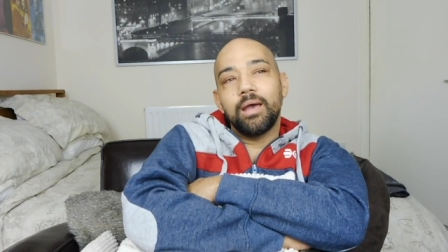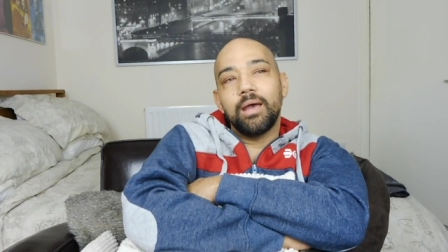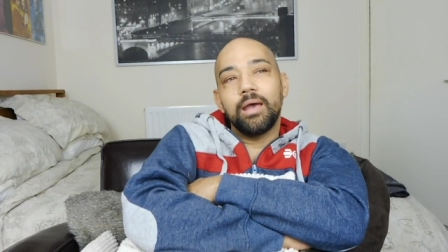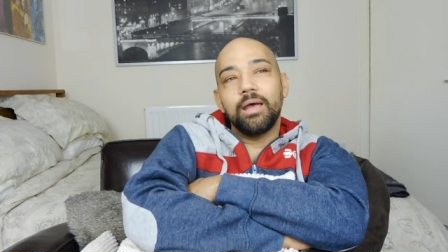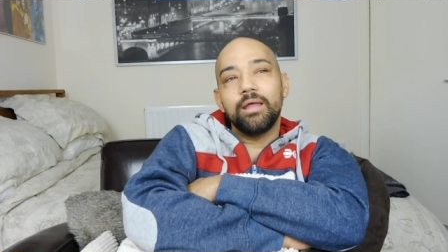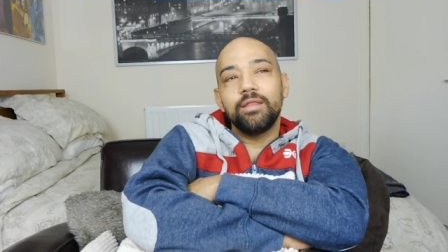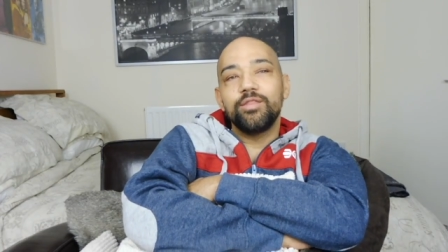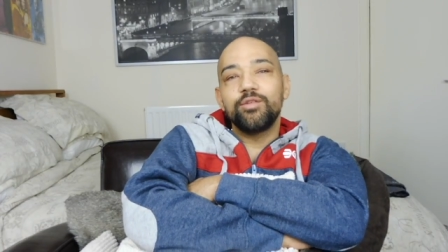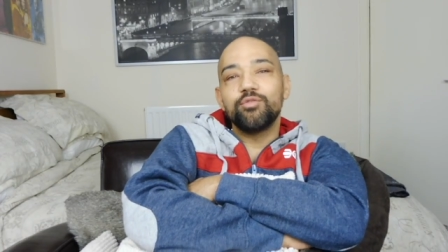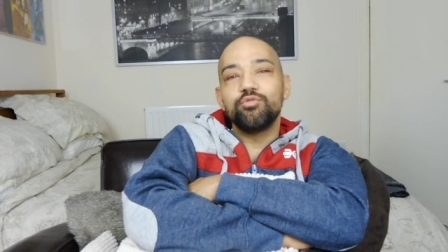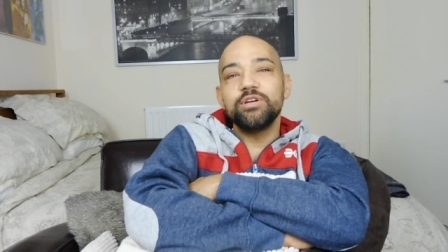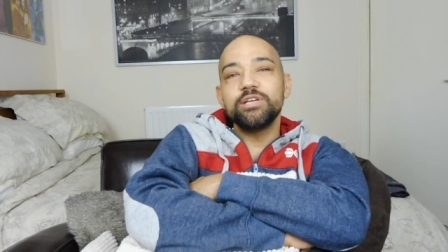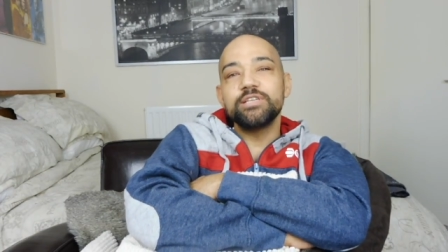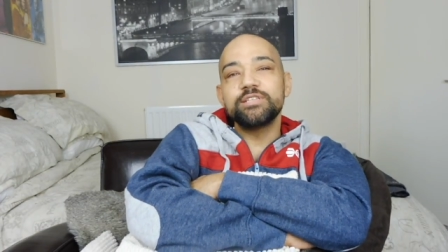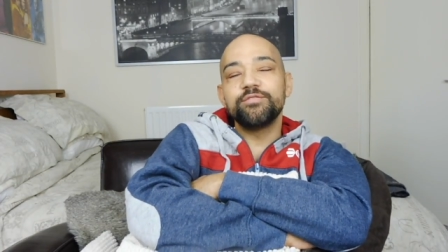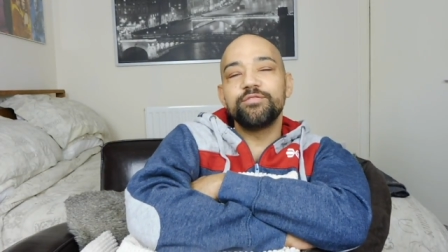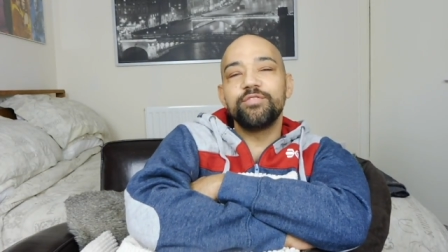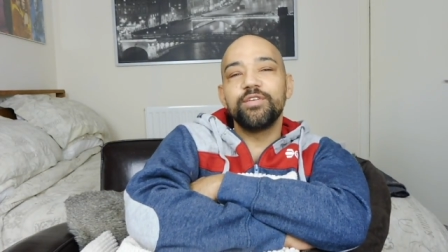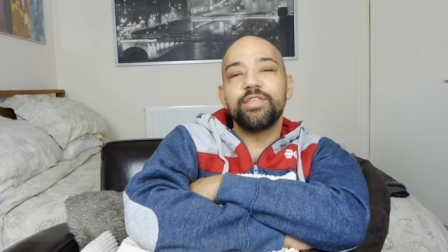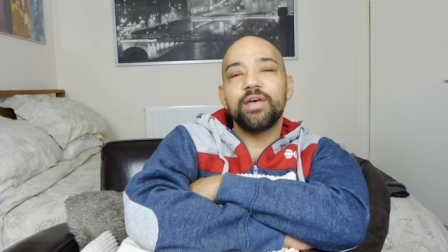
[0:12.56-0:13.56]
And the
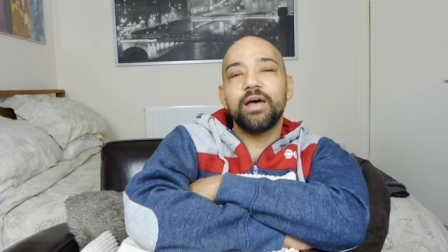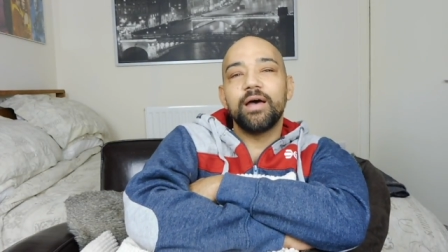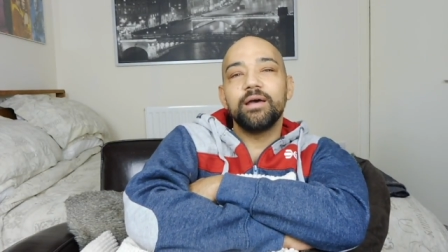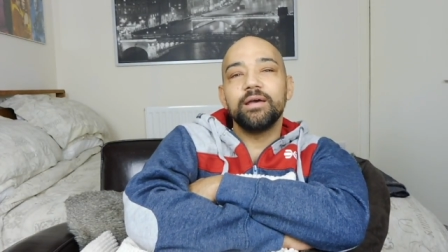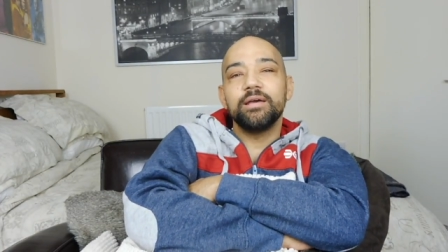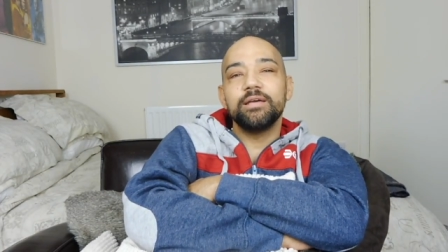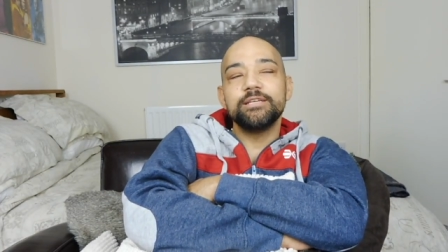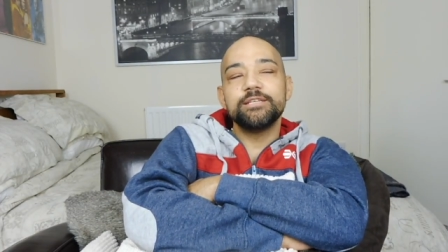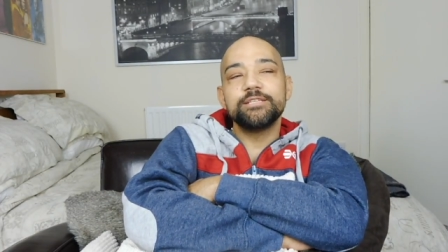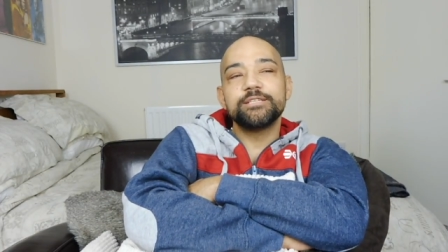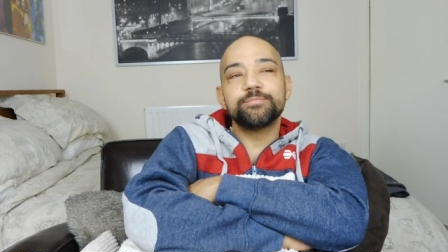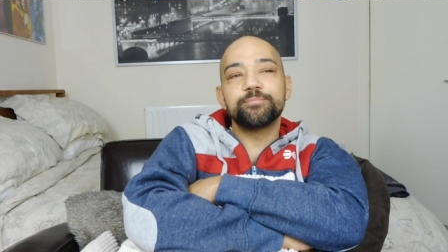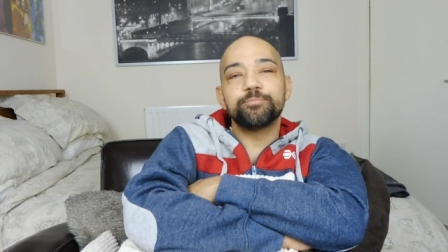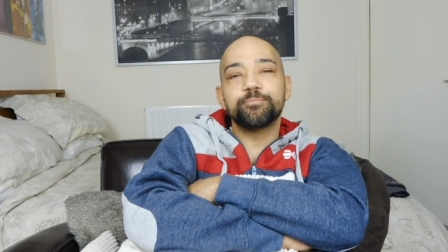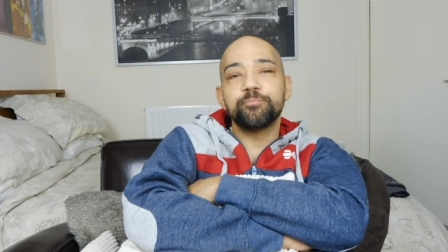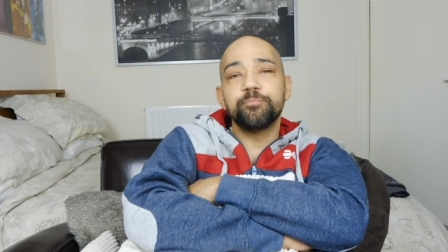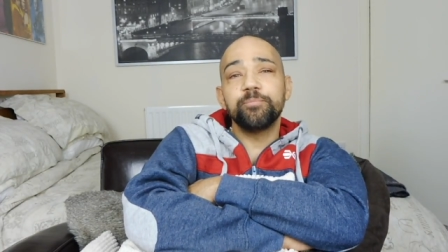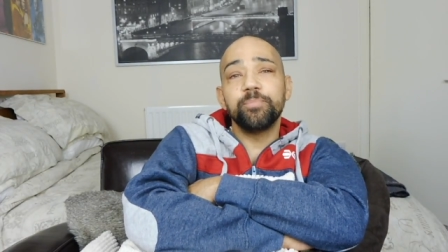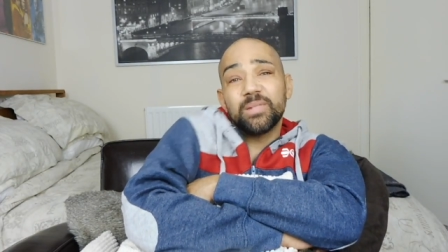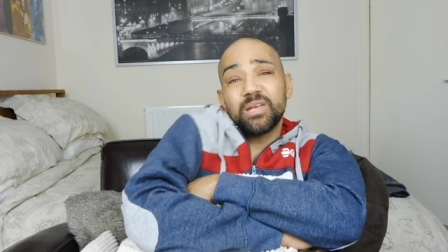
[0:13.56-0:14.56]
reason for that is
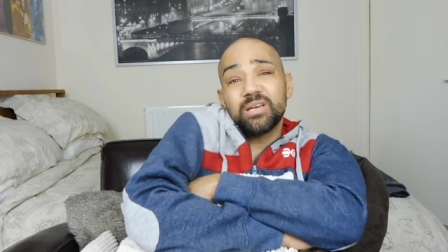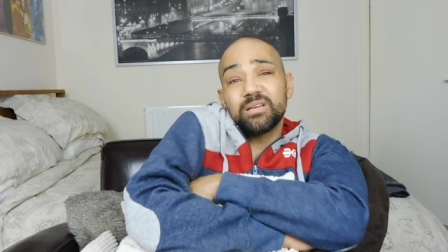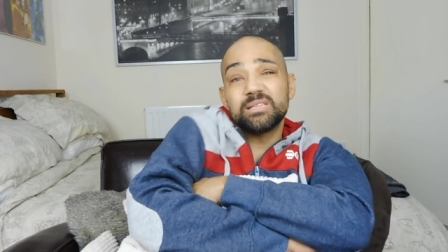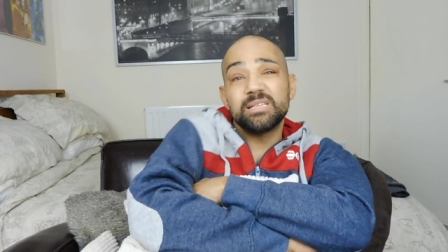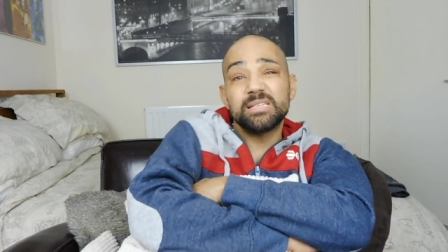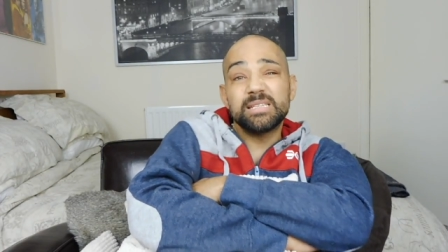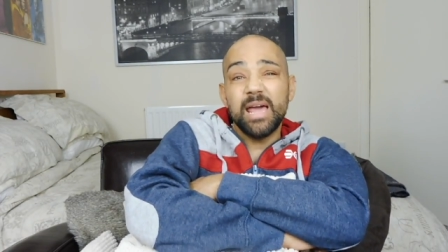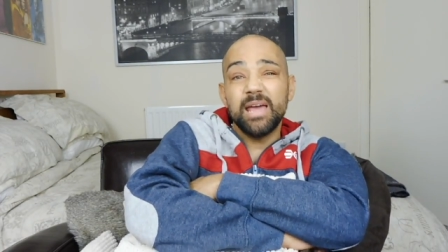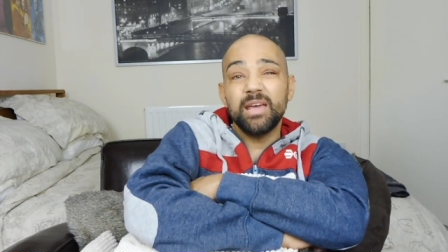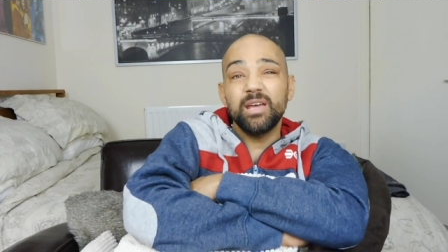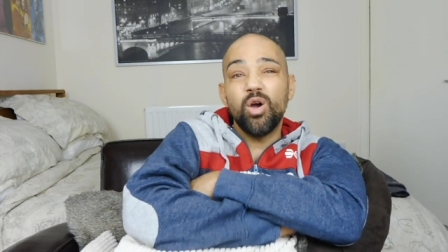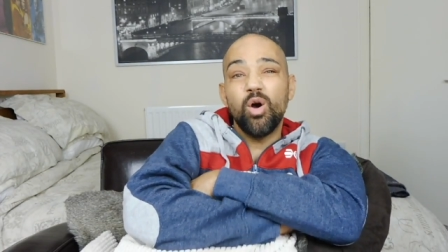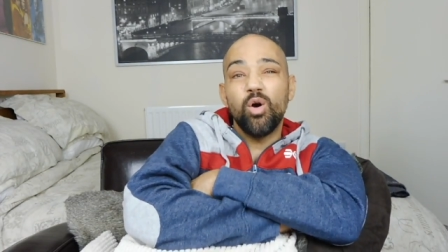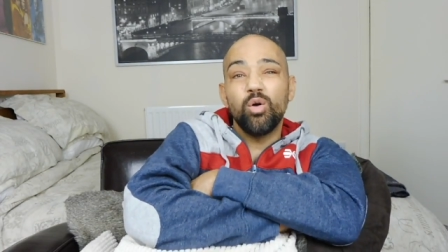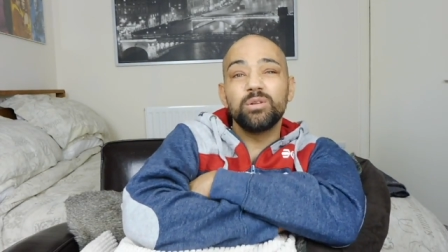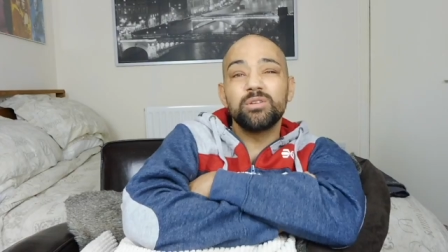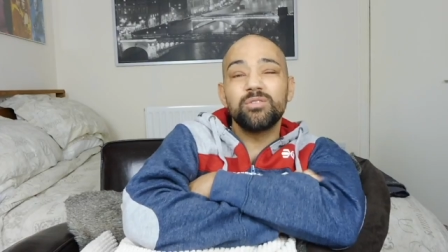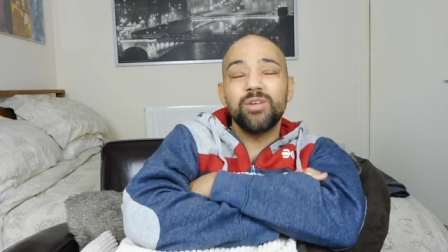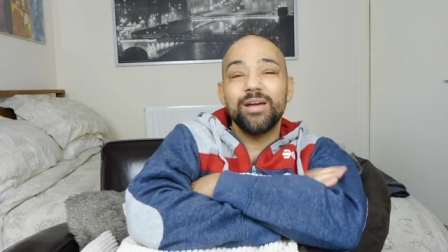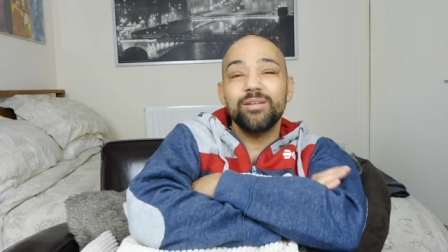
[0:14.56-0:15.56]
because it's getting
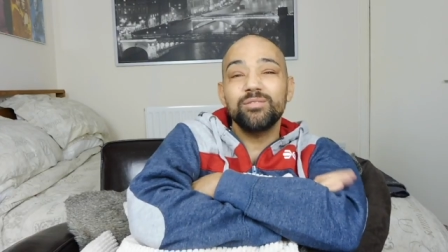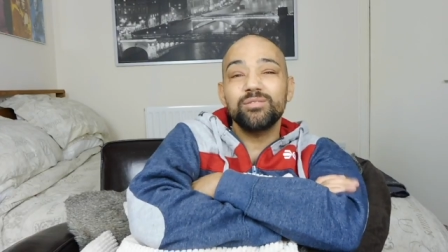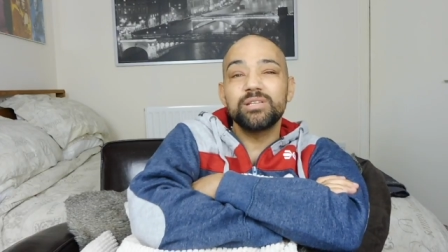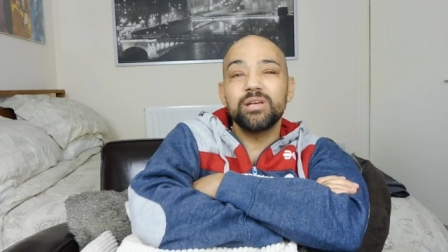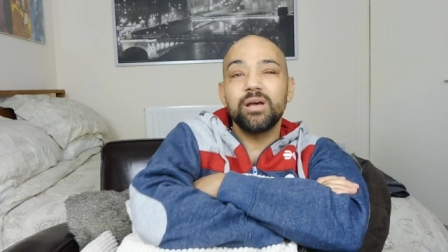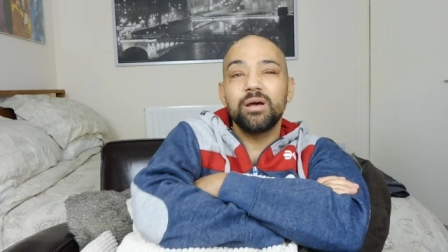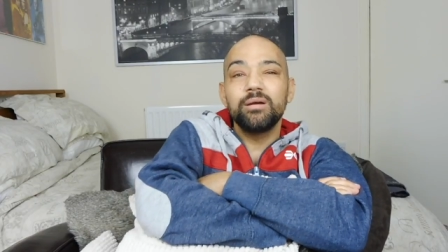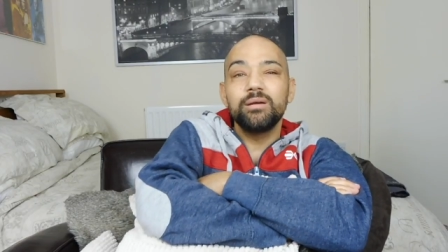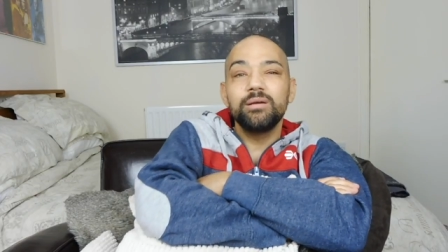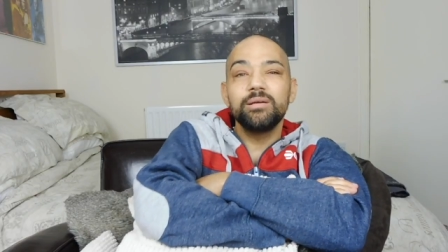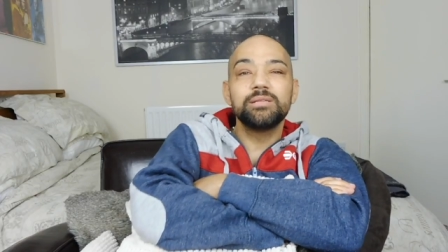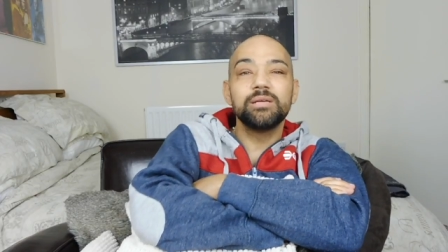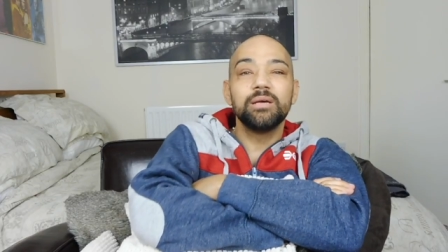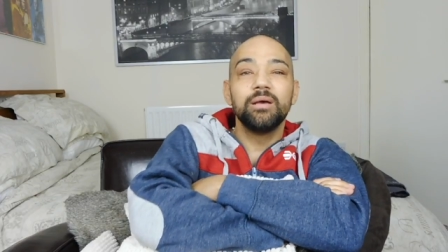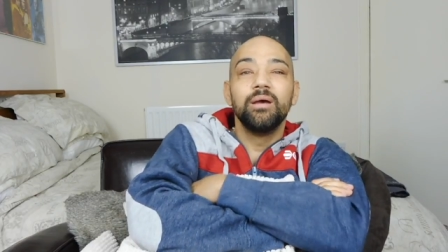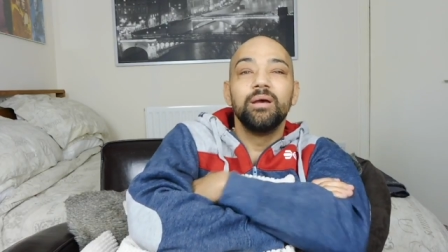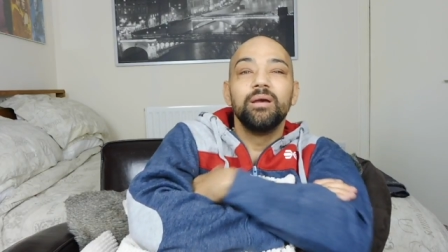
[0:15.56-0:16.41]
colder outside.